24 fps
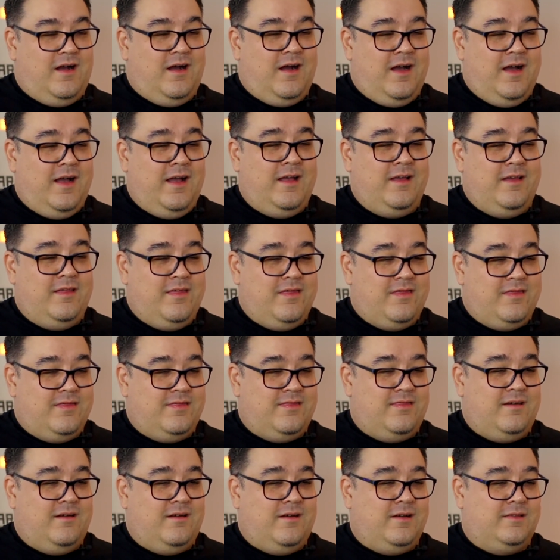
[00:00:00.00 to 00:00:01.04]
I
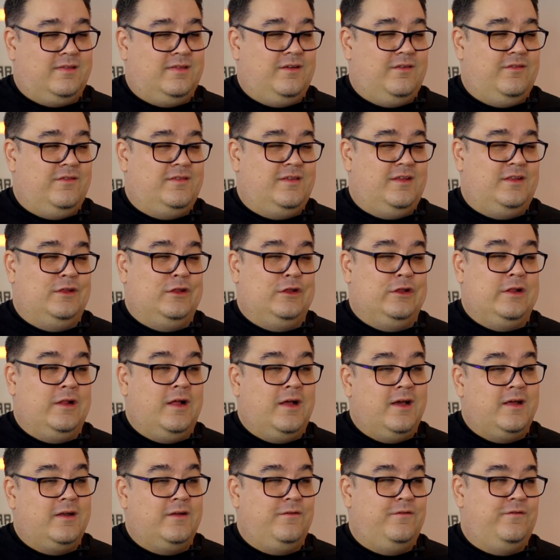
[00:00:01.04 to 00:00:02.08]
thought there was a
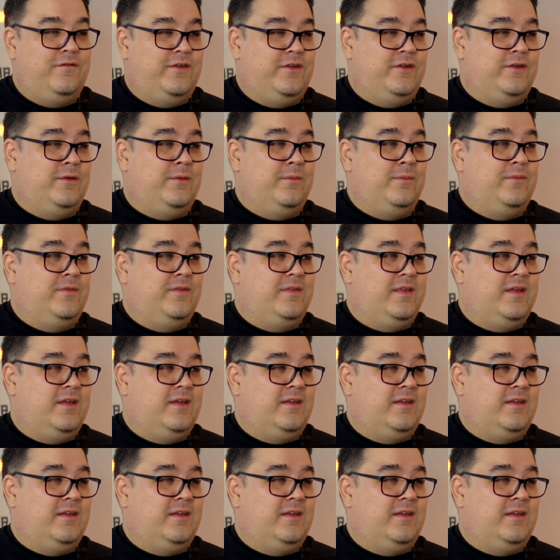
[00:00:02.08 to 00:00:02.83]
lot of films